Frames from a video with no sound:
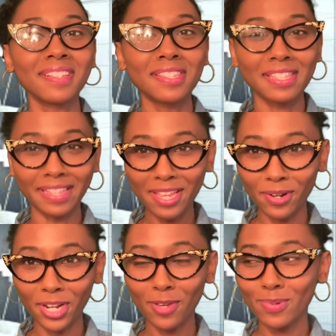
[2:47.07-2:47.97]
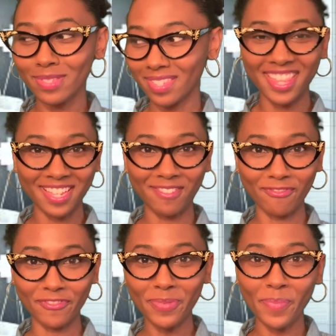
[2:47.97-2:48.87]
Slater. He was the
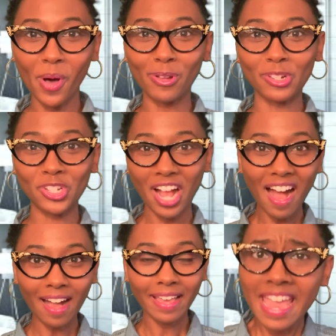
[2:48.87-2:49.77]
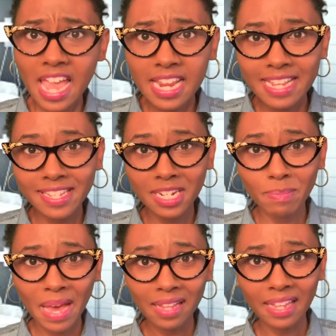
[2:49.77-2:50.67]
football jock and he
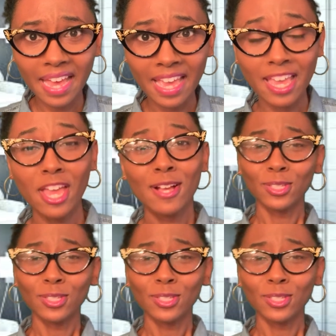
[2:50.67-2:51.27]
did ballet,